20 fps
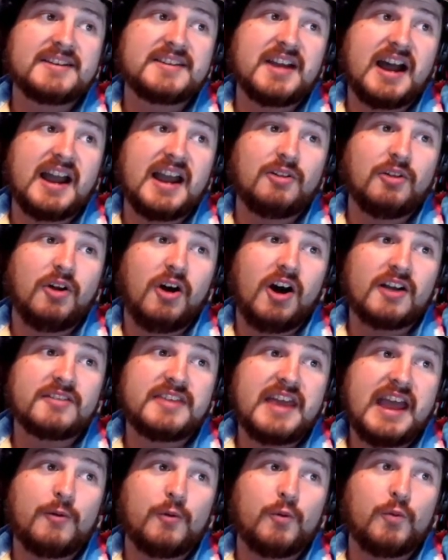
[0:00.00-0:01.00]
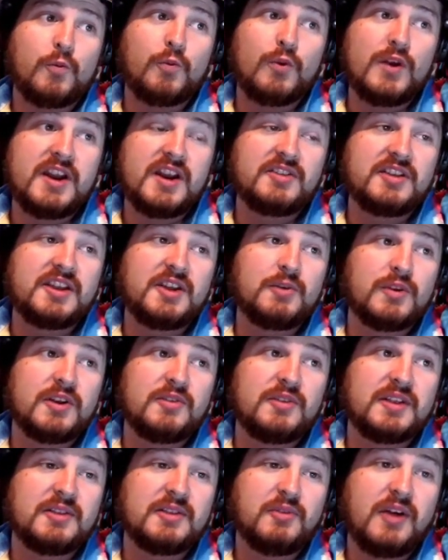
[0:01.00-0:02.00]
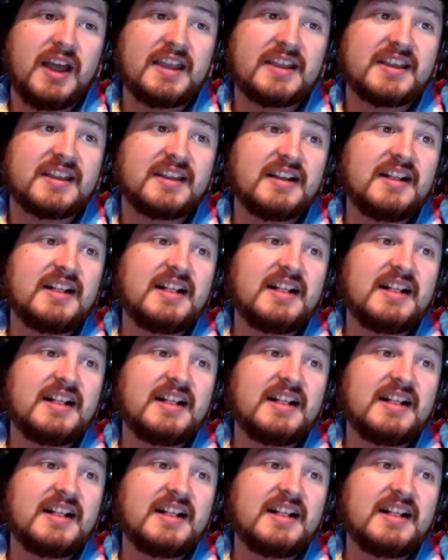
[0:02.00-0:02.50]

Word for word: dialogue that really, really, like,